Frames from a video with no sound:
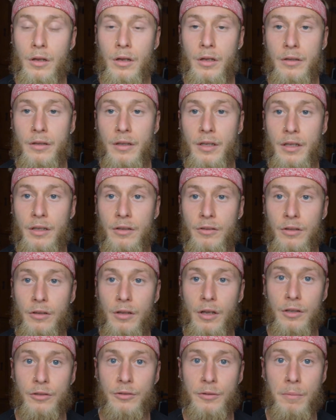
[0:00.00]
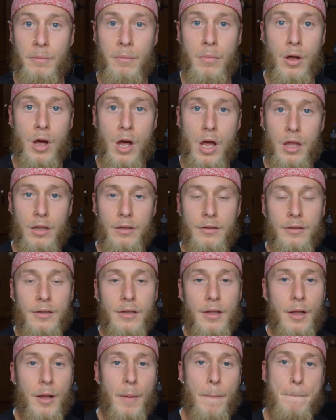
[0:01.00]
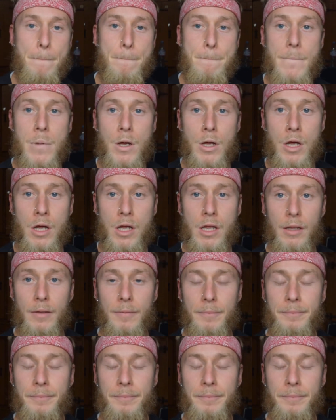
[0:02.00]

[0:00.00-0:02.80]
I think it's an awesome book Book.